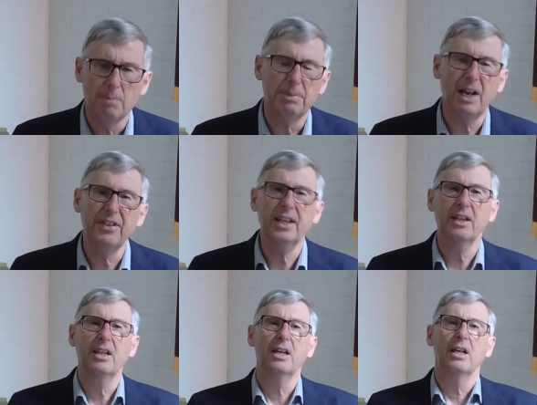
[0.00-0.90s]
But I
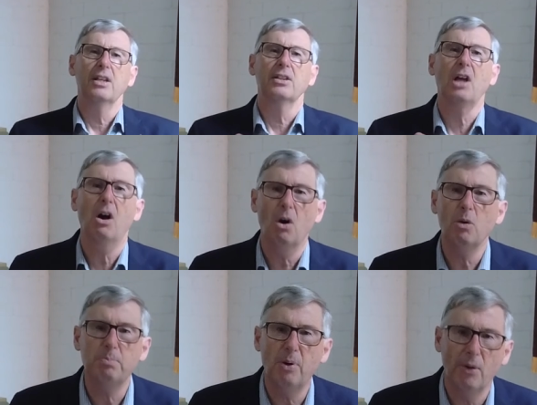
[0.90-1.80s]
think the
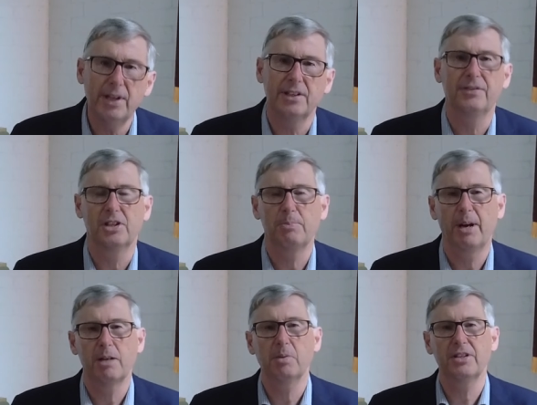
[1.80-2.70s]
whole point of this
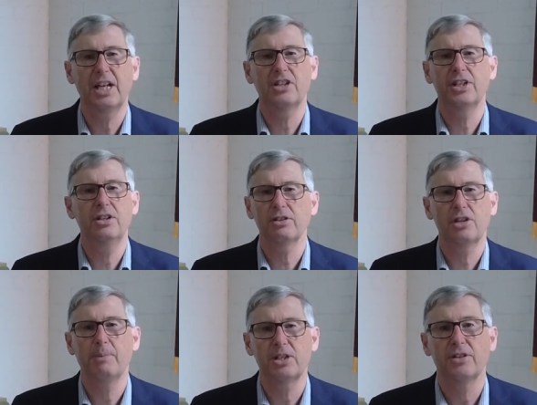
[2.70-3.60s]
parable is actually not
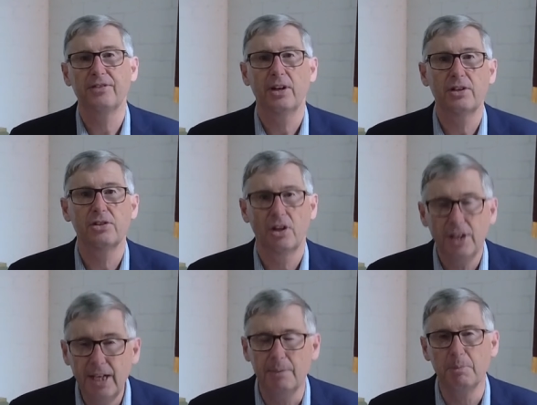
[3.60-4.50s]
so much to focus on
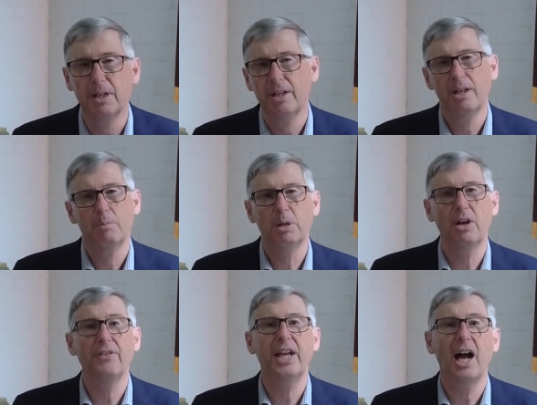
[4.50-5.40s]
him, but
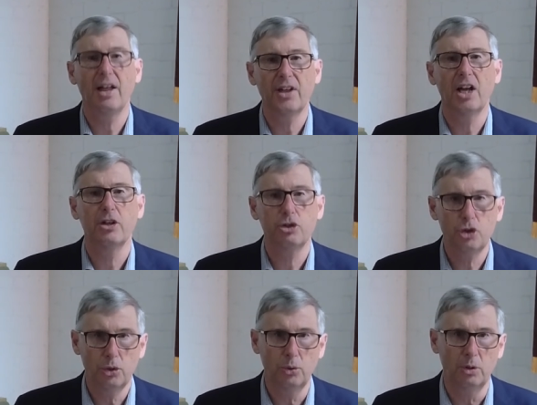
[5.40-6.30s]
on the other
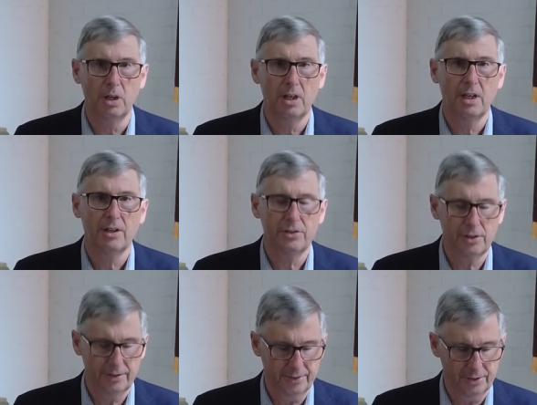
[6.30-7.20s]
two
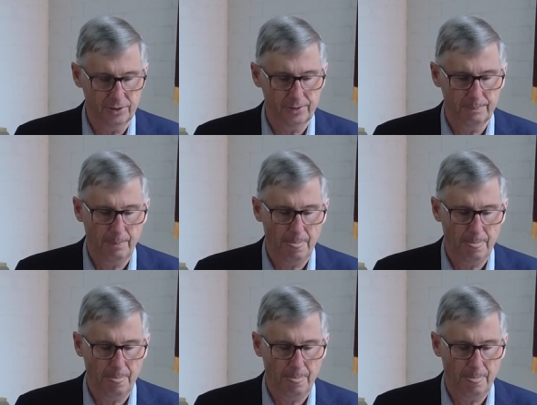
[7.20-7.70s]
servants.